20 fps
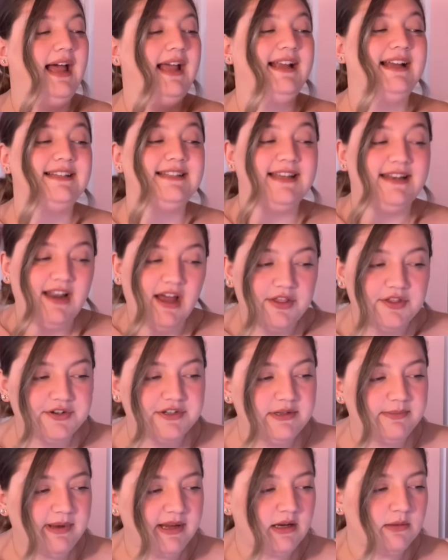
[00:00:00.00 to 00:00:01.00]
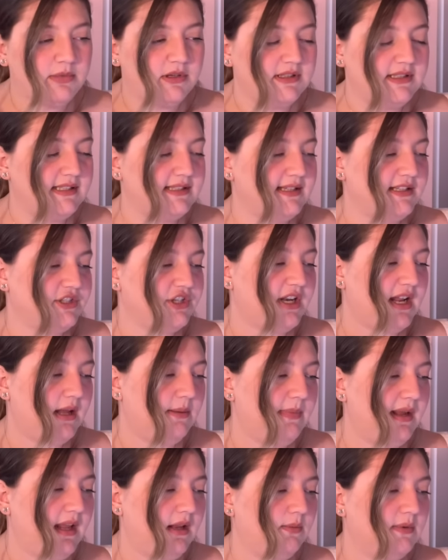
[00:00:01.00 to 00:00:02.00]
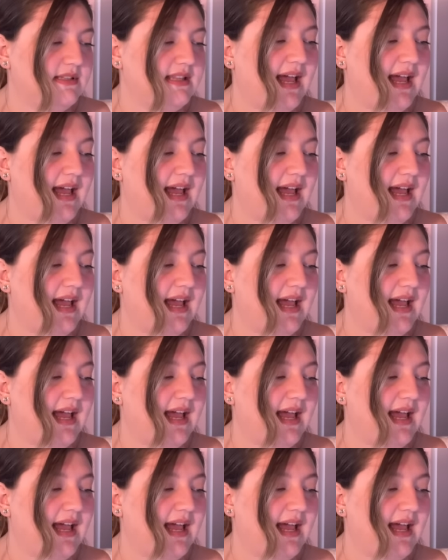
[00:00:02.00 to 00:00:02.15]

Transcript: I guess another debatable decision I made was